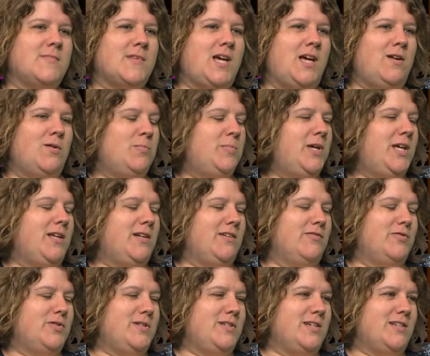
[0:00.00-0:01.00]
I don't pay
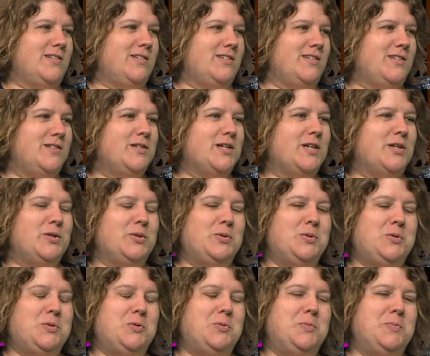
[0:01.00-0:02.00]
enough attention to tell you
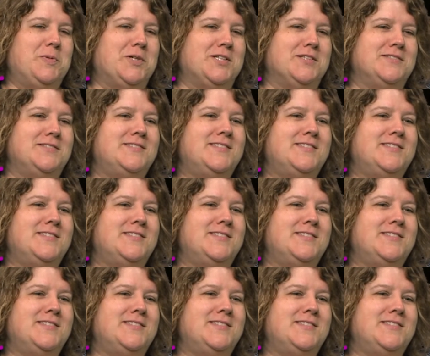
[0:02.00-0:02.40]
who, but